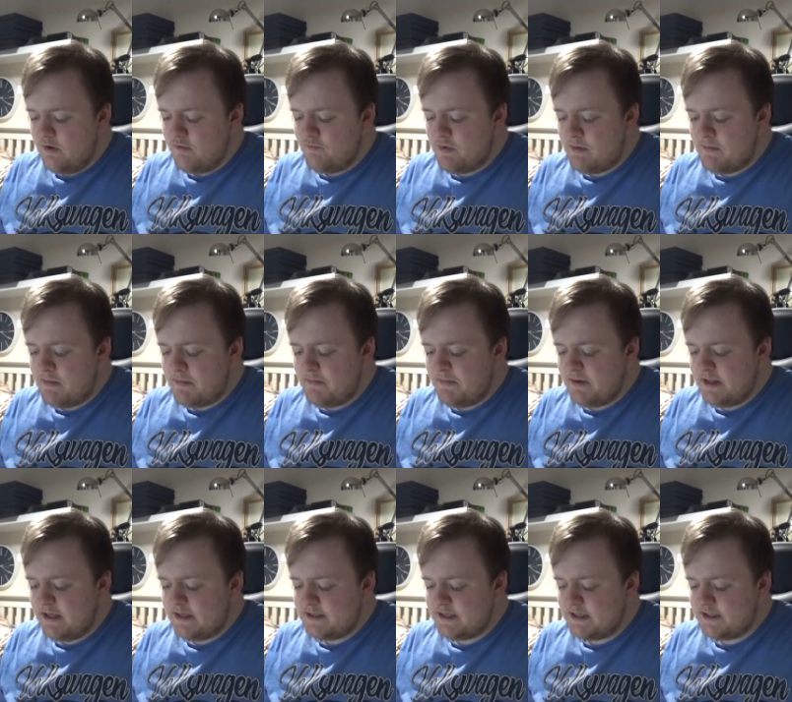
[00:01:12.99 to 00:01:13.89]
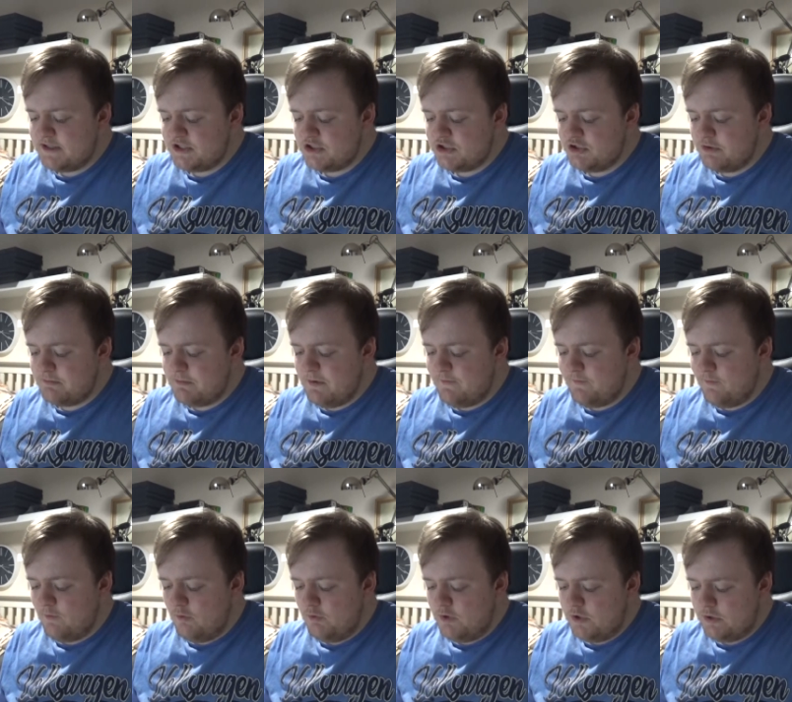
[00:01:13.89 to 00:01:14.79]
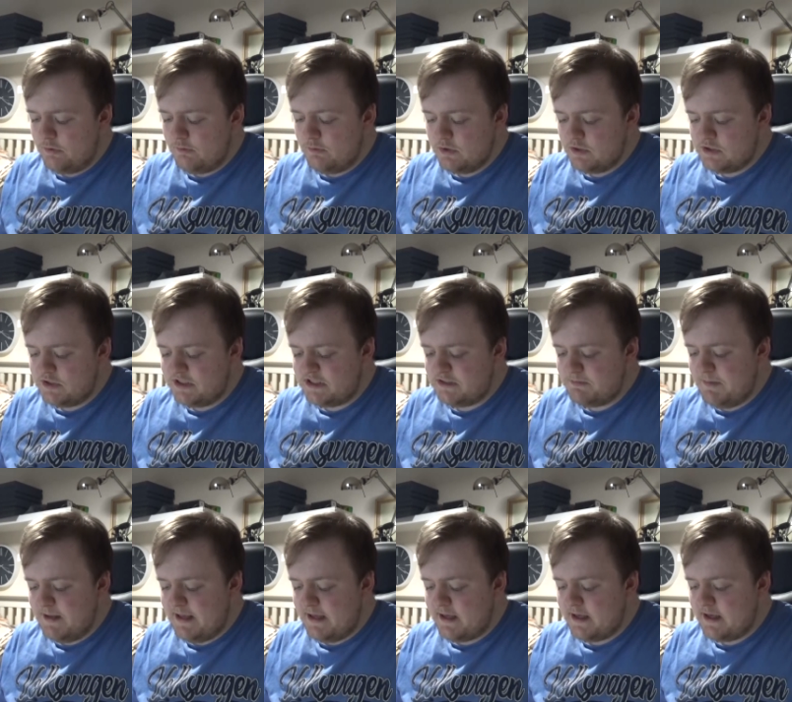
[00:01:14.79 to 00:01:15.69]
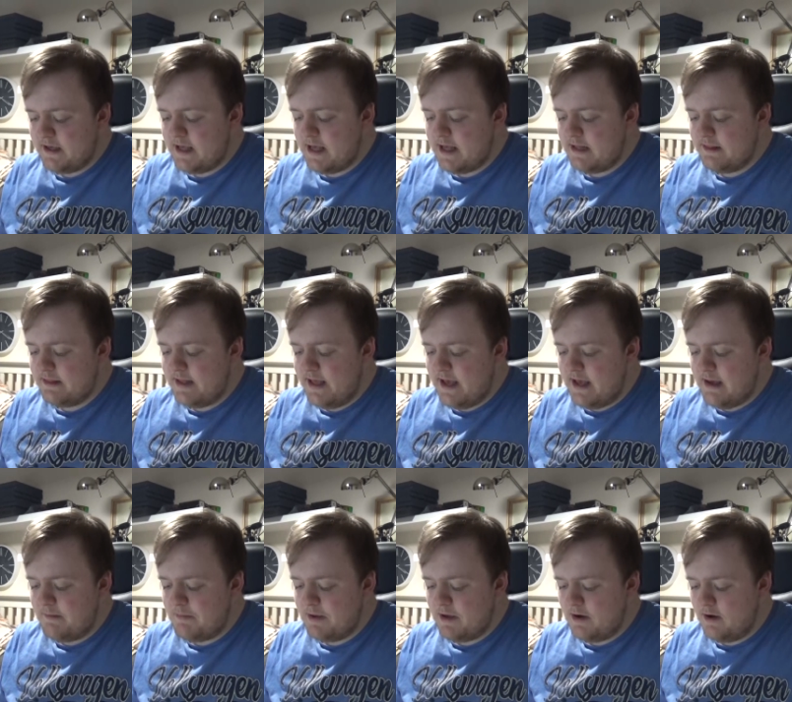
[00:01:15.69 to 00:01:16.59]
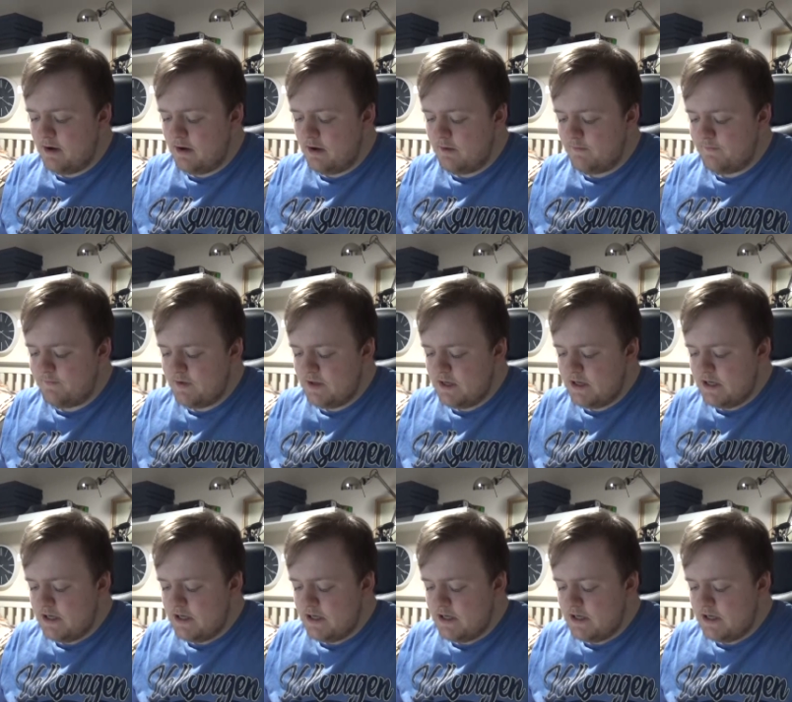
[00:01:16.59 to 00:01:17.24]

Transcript: Remember that I stood before you to speak in their behalf,